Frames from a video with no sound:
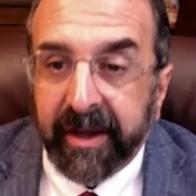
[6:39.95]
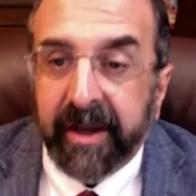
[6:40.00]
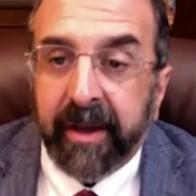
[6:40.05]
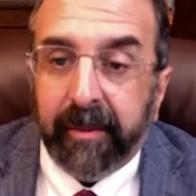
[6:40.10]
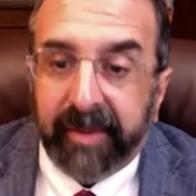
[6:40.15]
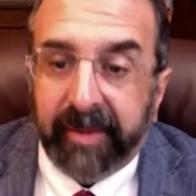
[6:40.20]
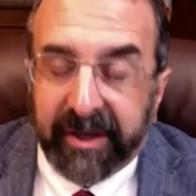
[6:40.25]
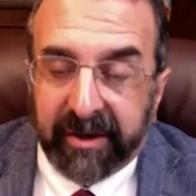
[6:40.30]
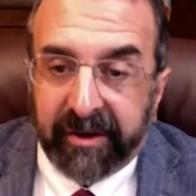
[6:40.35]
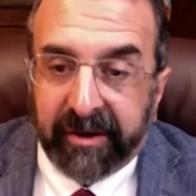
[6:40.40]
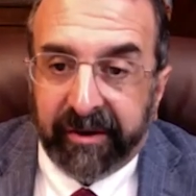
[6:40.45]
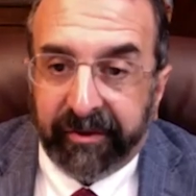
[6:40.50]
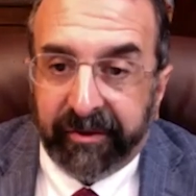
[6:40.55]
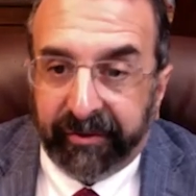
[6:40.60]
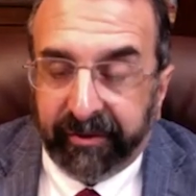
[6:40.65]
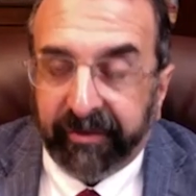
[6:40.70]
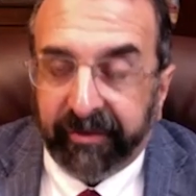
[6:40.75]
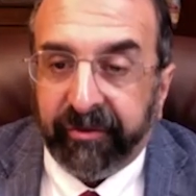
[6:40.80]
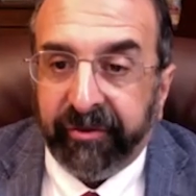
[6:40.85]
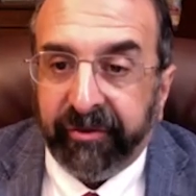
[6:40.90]
because
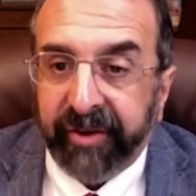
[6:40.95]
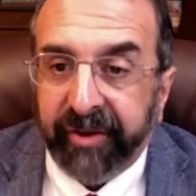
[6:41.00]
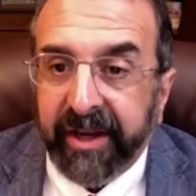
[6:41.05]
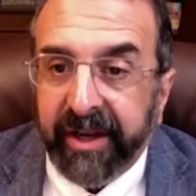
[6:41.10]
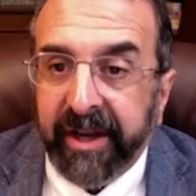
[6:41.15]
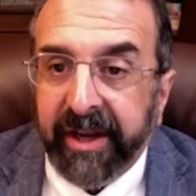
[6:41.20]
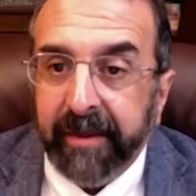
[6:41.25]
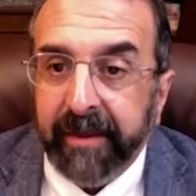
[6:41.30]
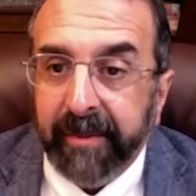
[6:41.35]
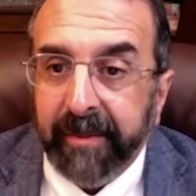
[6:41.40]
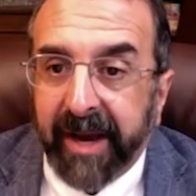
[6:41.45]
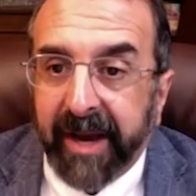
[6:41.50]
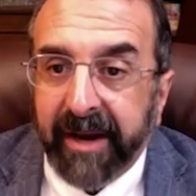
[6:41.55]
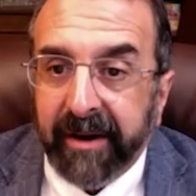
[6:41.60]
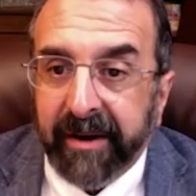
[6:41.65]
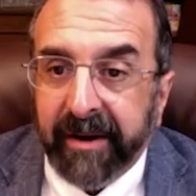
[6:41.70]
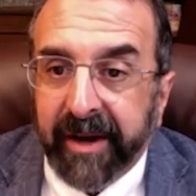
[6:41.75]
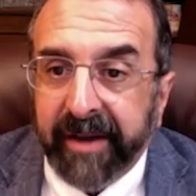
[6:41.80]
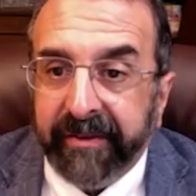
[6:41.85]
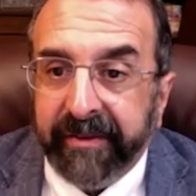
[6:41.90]
she
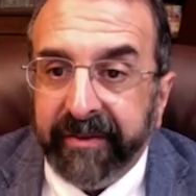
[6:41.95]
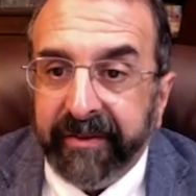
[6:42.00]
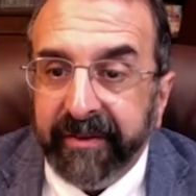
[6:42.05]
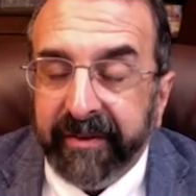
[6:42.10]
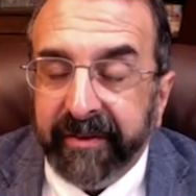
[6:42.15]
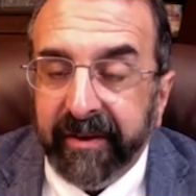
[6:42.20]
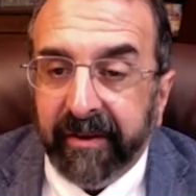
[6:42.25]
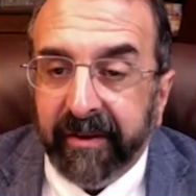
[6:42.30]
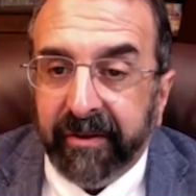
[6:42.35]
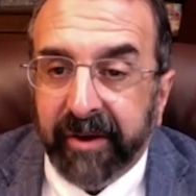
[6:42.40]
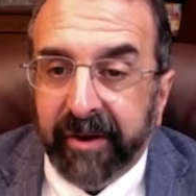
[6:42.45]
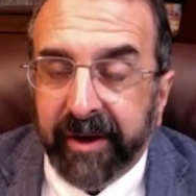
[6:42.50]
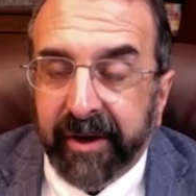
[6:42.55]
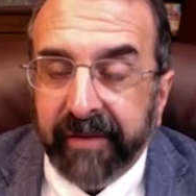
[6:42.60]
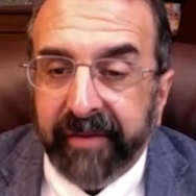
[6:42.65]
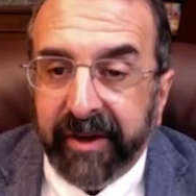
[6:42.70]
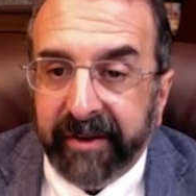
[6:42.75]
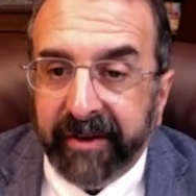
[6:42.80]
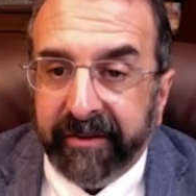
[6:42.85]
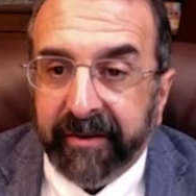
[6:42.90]
admired ISIS and thought of
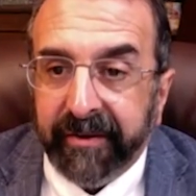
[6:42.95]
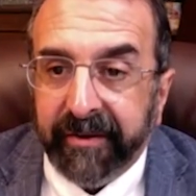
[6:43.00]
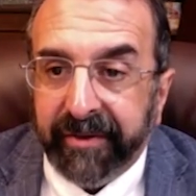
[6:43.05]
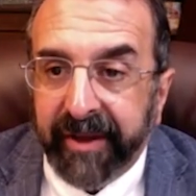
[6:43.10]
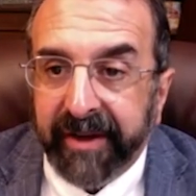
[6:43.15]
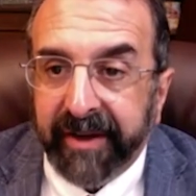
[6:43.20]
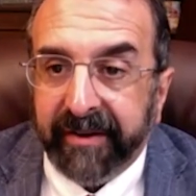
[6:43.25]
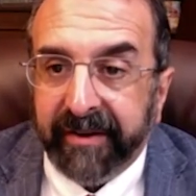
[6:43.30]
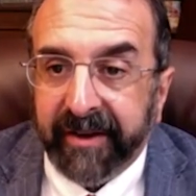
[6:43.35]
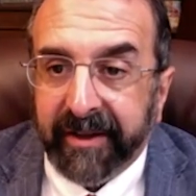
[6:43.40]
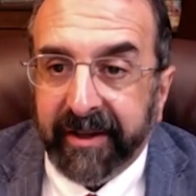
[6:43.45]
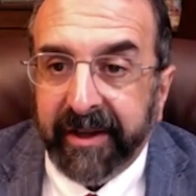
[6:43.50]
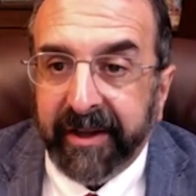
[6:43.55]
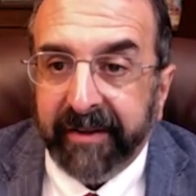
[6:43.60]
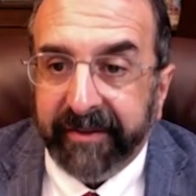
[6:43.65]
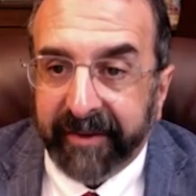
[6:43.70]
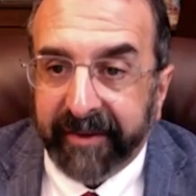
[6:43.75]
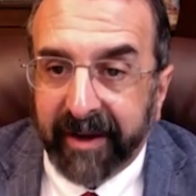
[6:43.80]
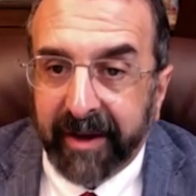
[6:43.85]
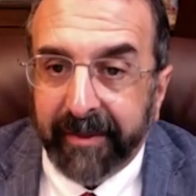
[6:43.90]
it as authentically
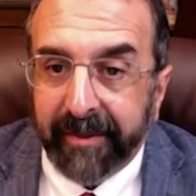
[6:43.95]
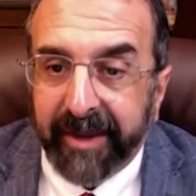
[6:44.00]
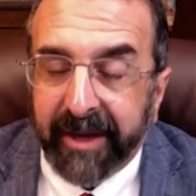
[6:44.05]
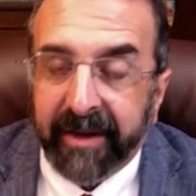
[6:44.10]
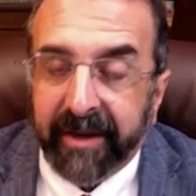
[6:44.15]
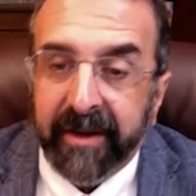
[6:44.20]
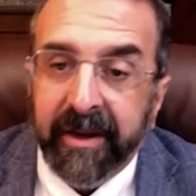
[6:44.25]
Islamic.